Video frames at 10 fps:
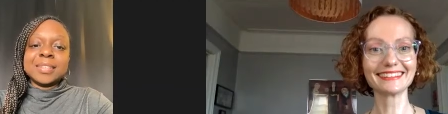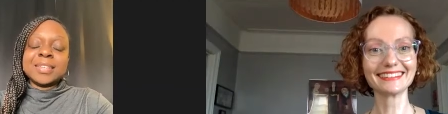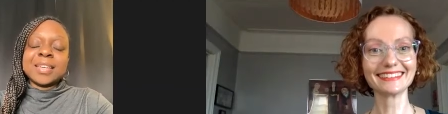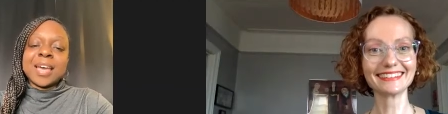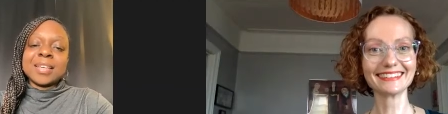
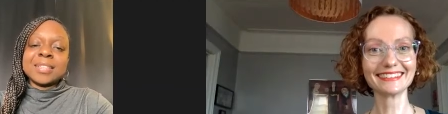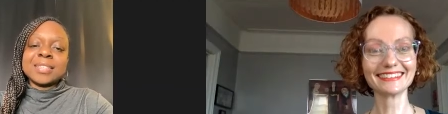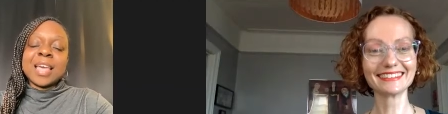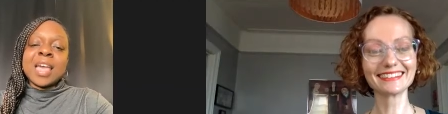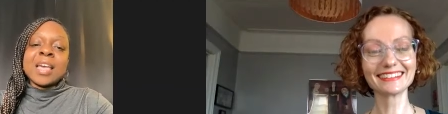Speaker 1: Yes.
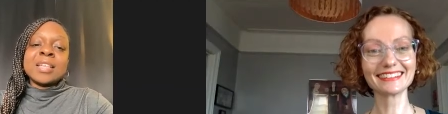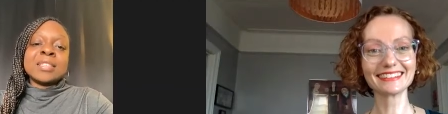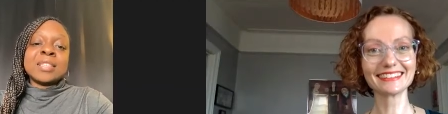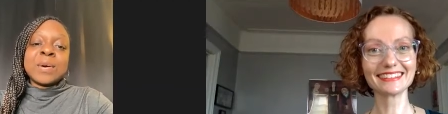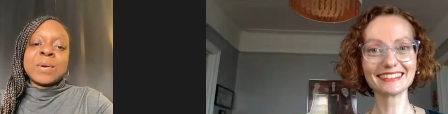
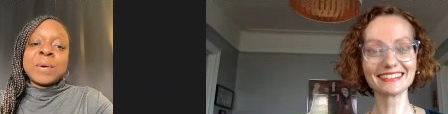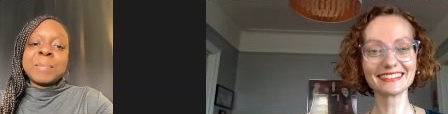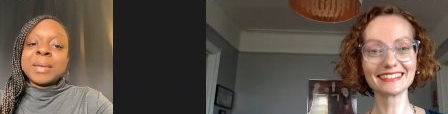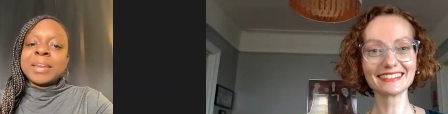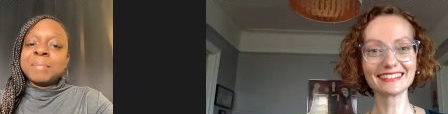So um,
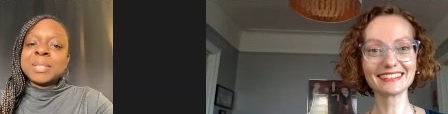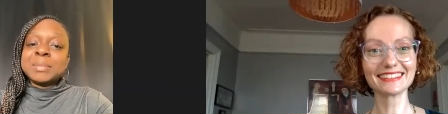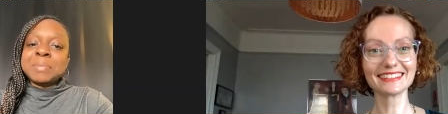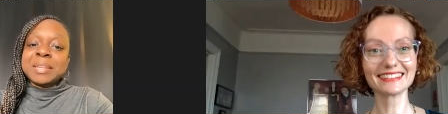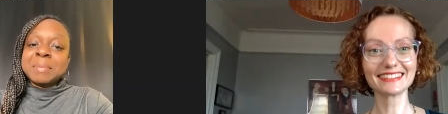my name is
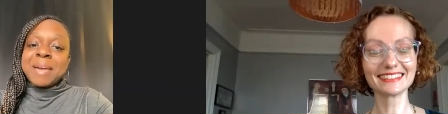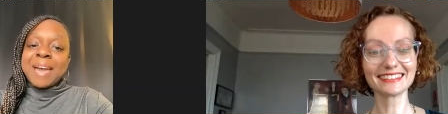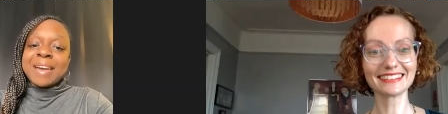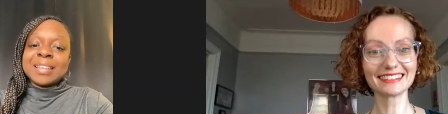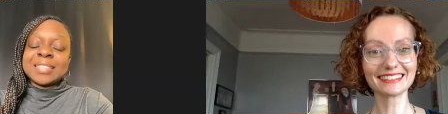Millie
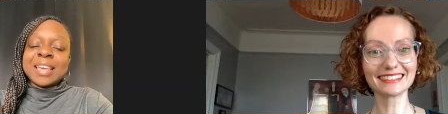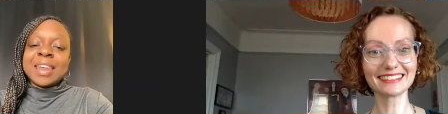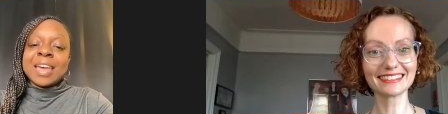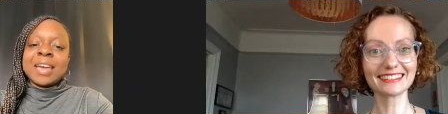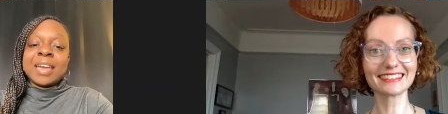Max, and
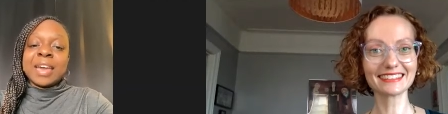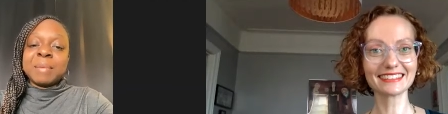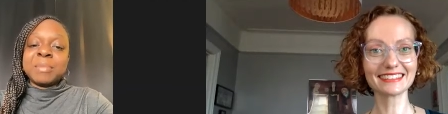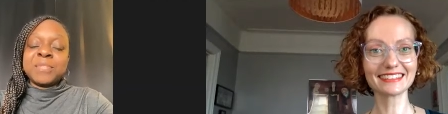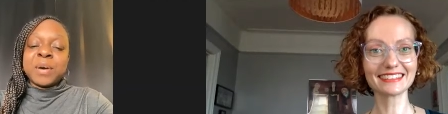I
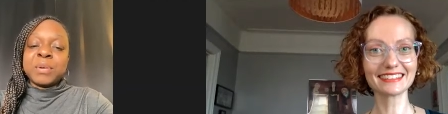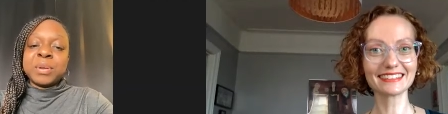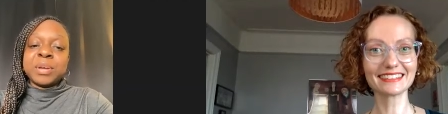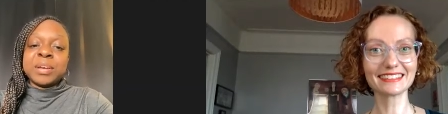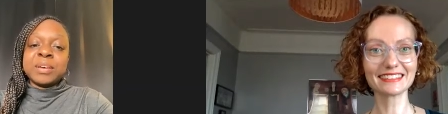am the
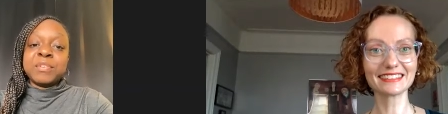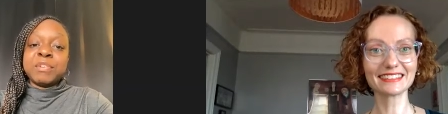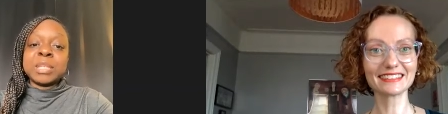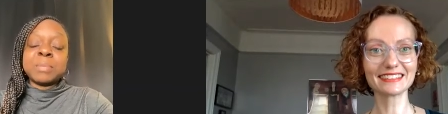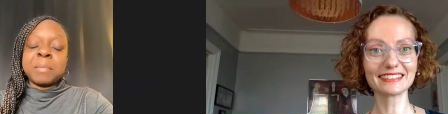founder of
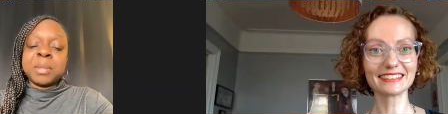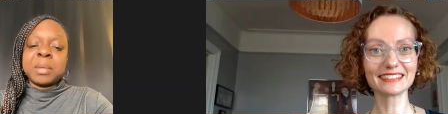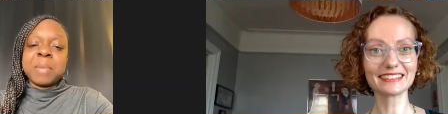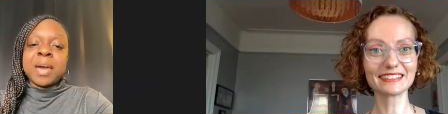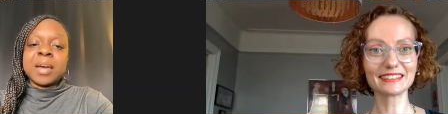Grace by Millie
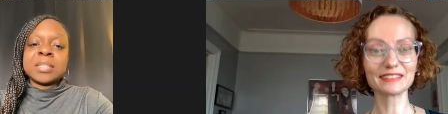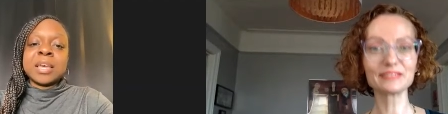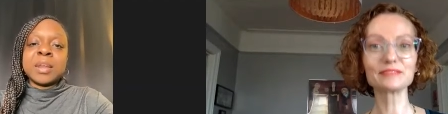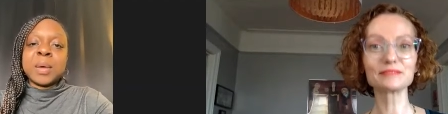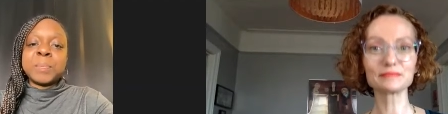Max.
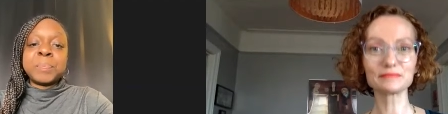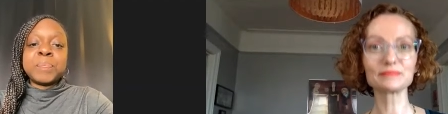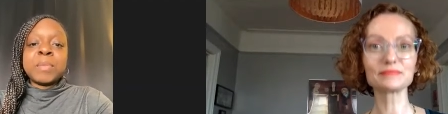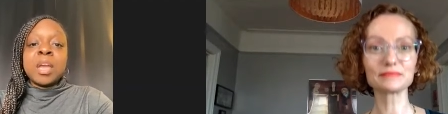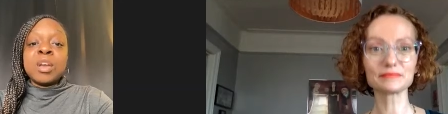And um,
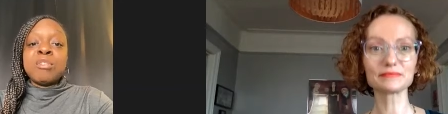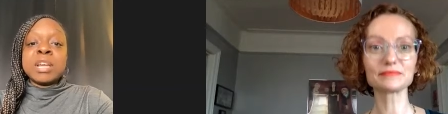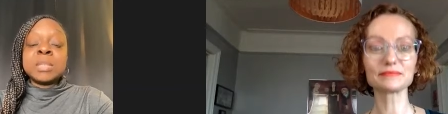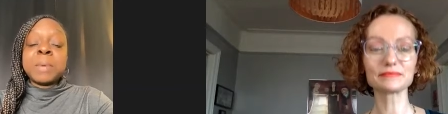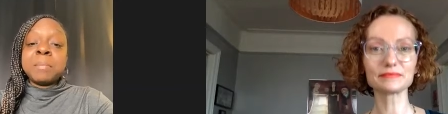
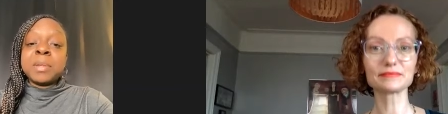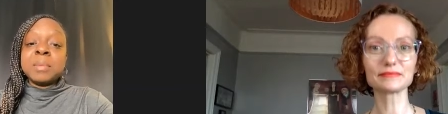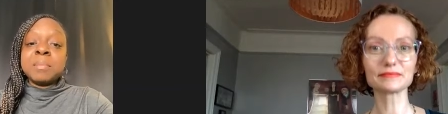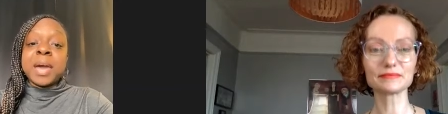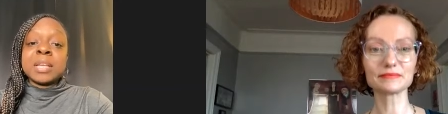Grace by
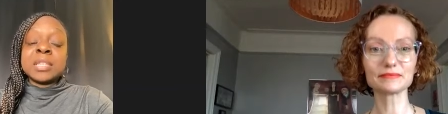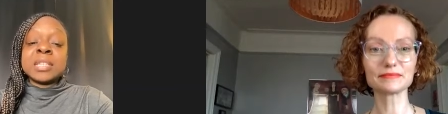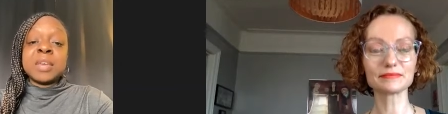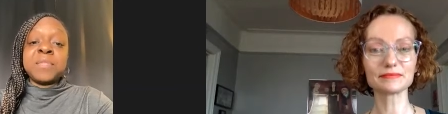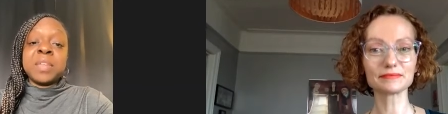Millie Max is
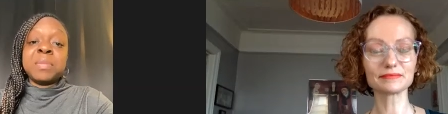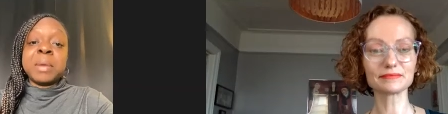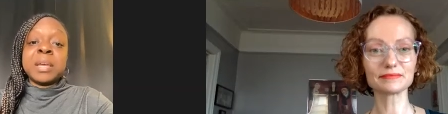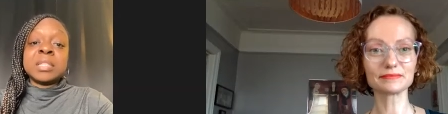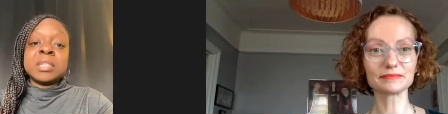a
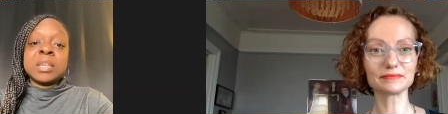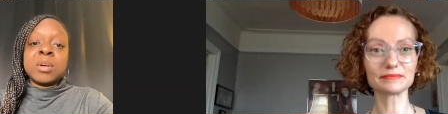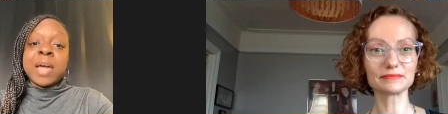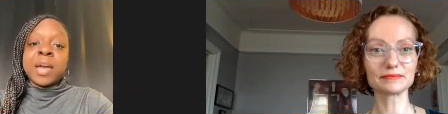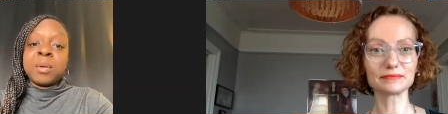faith-based
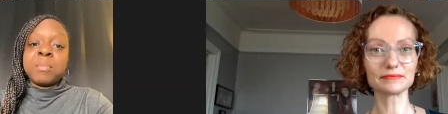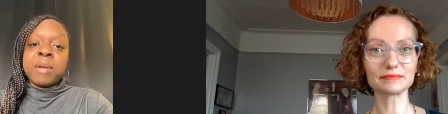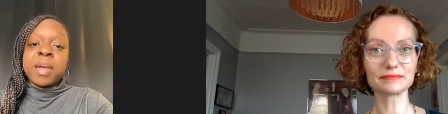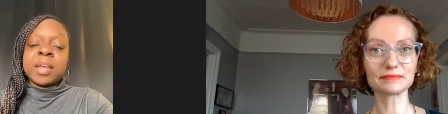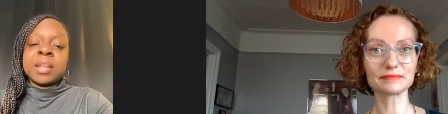nail lacquer
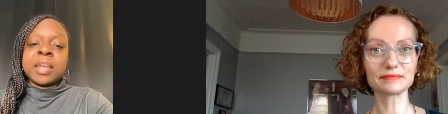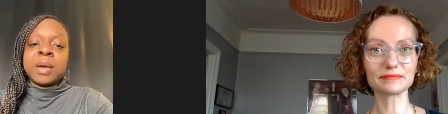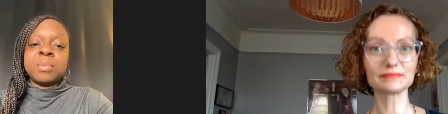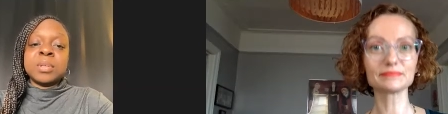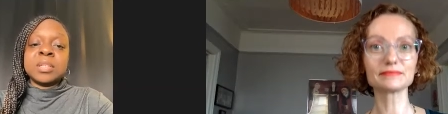brand that
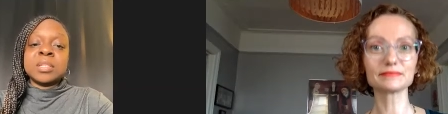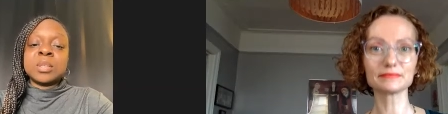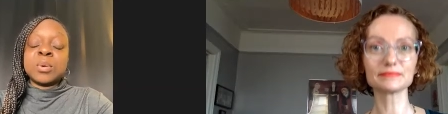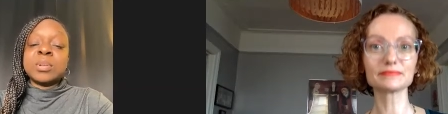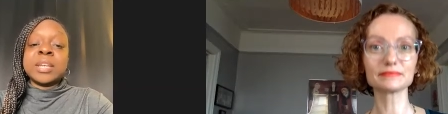was
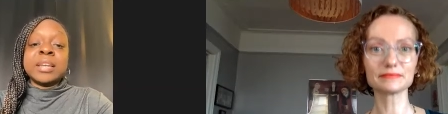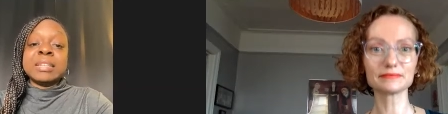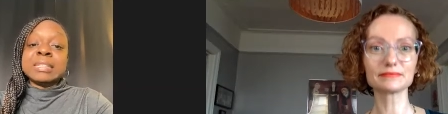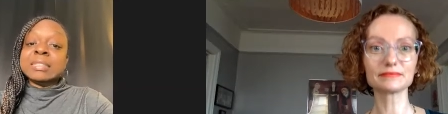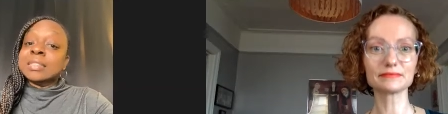
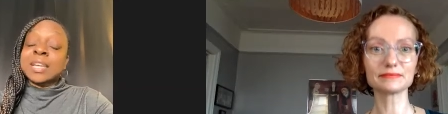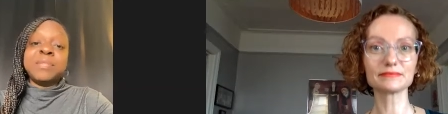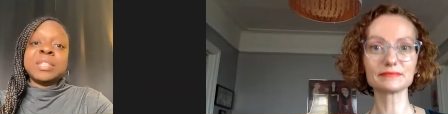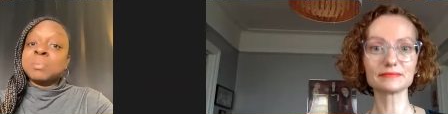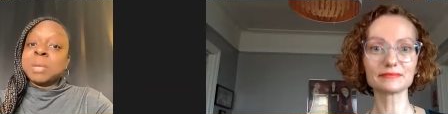ordained,
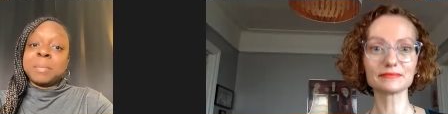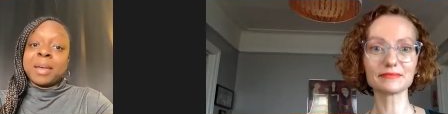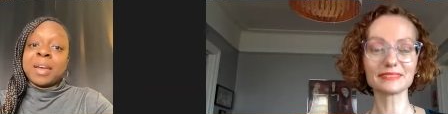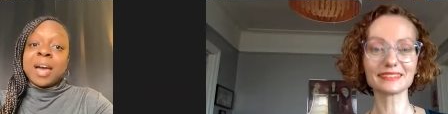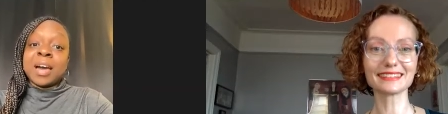given to me
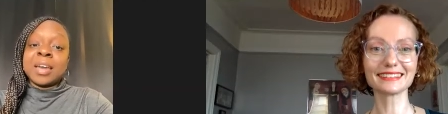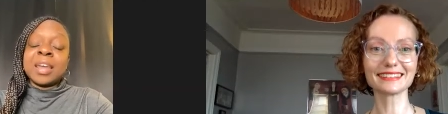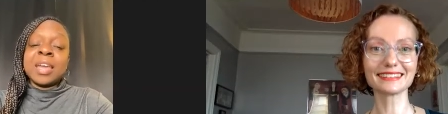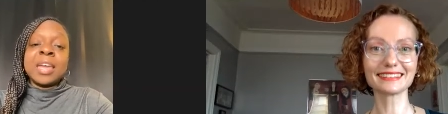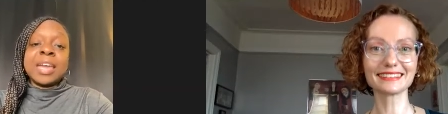by God
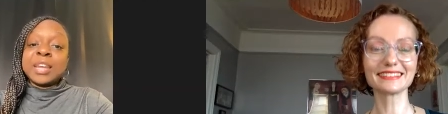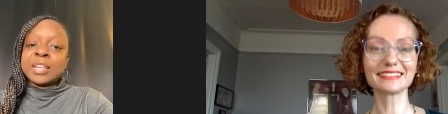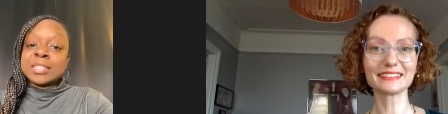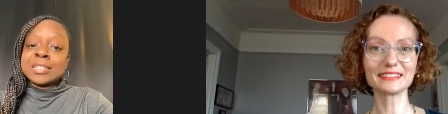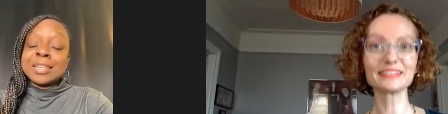in
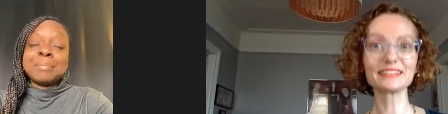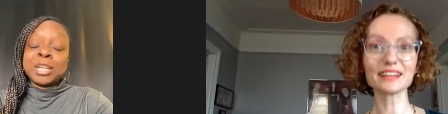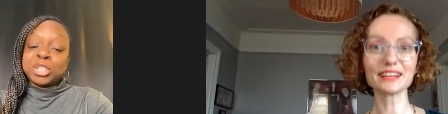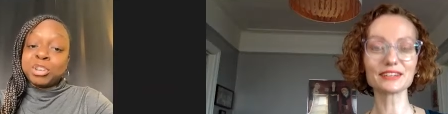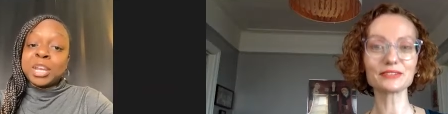a, in
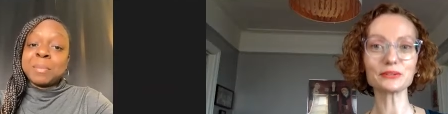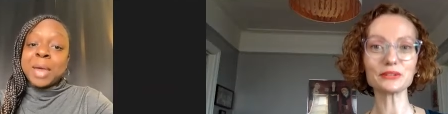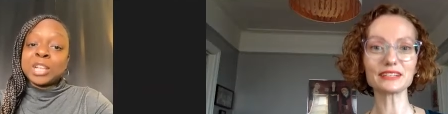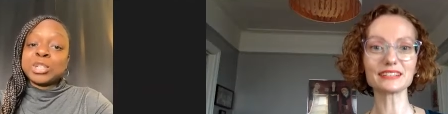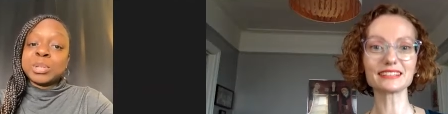my dream
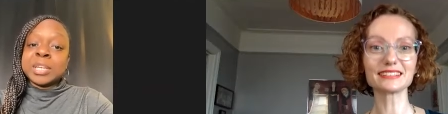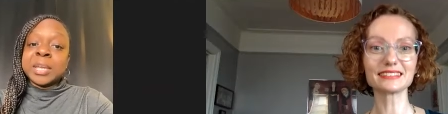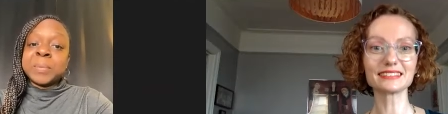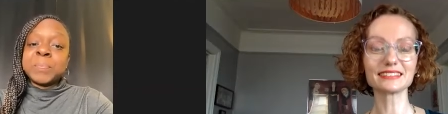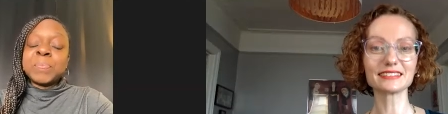actually.